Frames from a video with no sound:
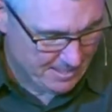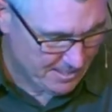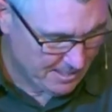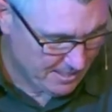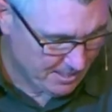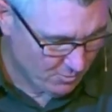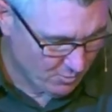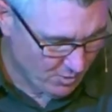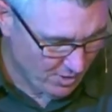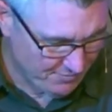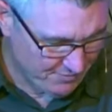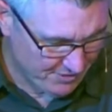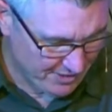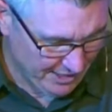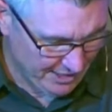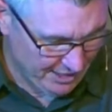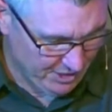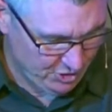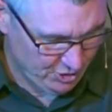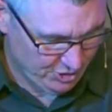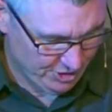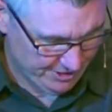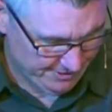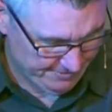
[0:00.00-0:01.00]

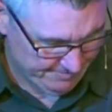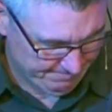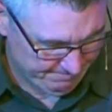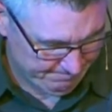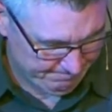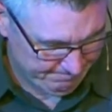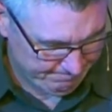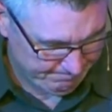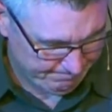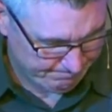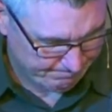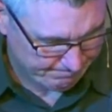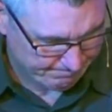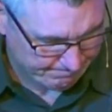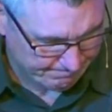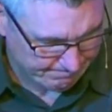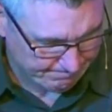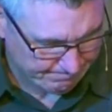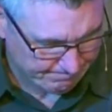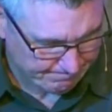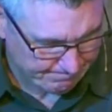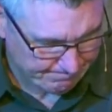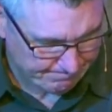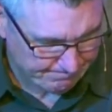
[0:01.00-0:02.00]
Revelation.
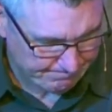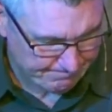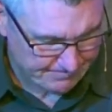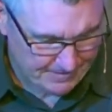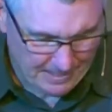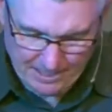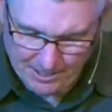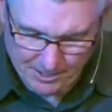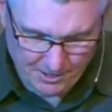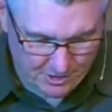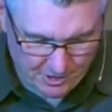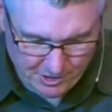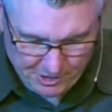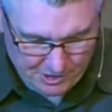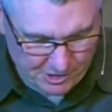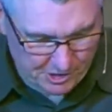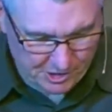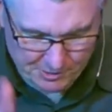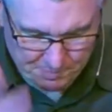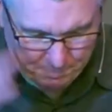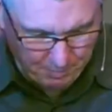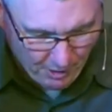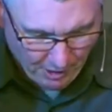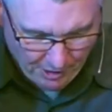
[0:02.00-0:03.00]
There's
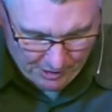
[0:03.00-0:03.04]
just